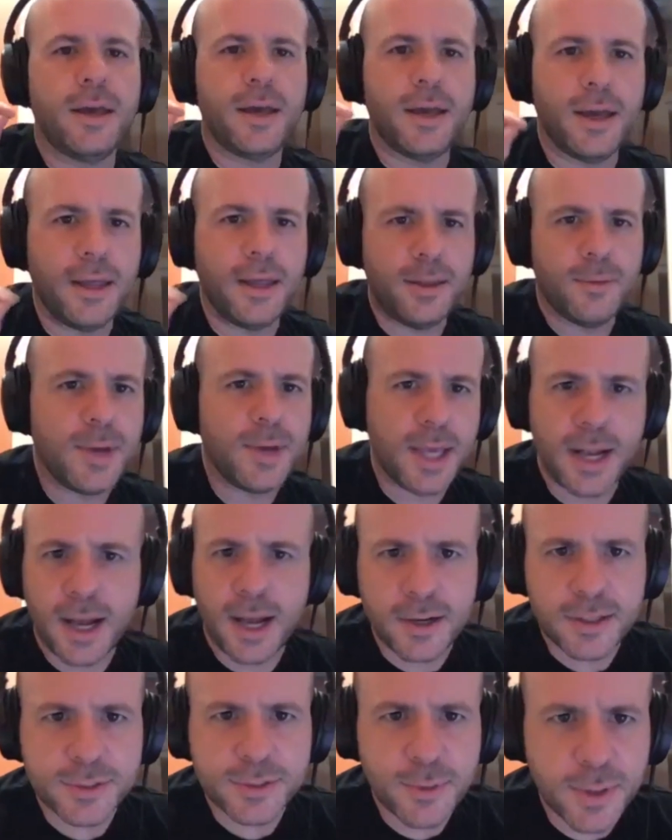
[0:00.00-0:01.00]
and then we get
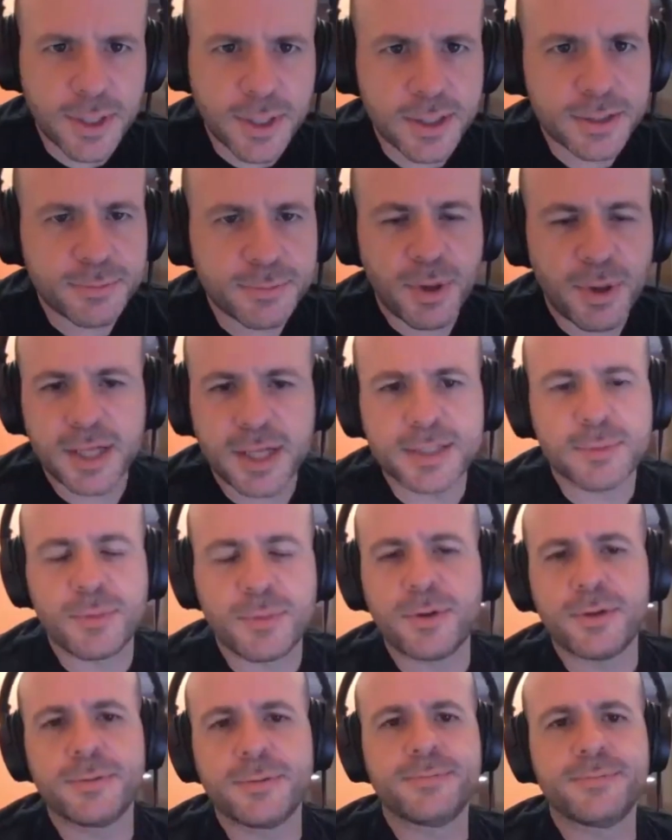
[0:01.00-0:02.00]
out as quick as
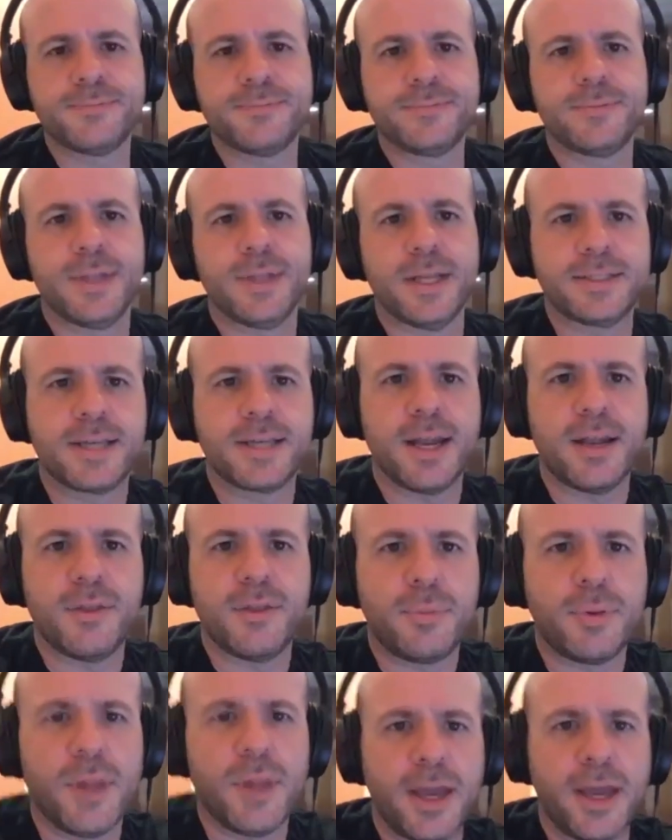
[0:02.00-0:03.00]
possible. That's kind we're of
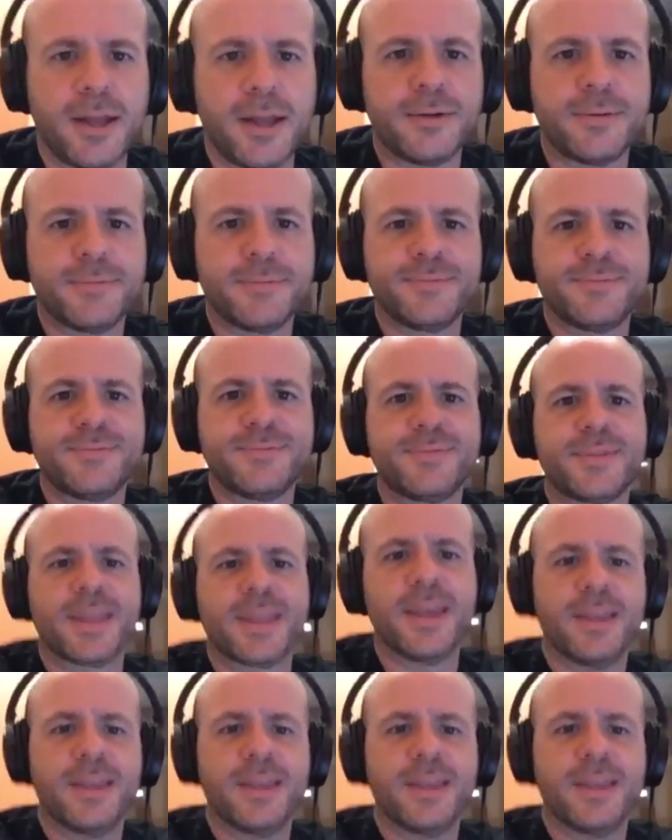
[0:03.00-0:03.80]
the in, plan. And we're